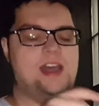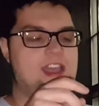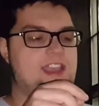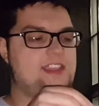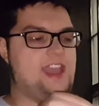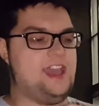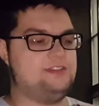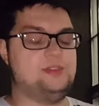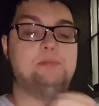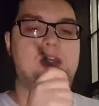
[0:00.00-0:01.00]
I have
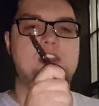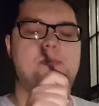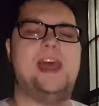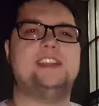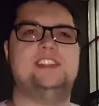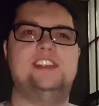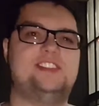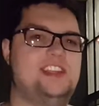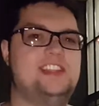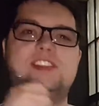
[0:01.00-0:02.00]
some butter packed in here
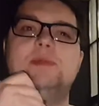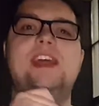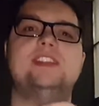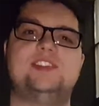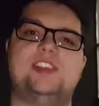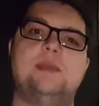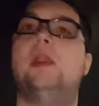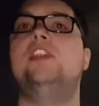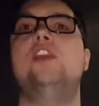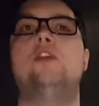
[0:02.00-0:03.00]
today. It's some of that same
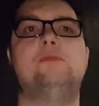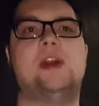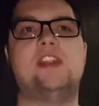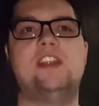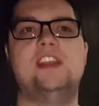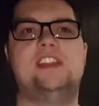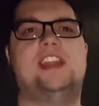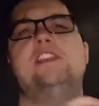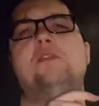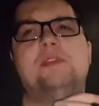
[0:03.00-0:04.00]
unknown butter that I
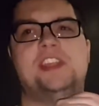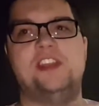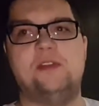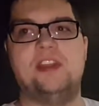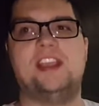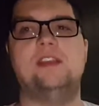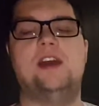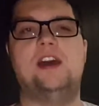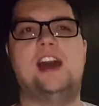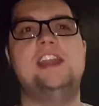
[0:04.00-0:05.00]
don't really know where
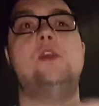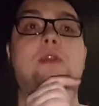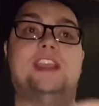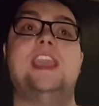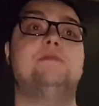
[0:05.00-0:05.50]
I know where it came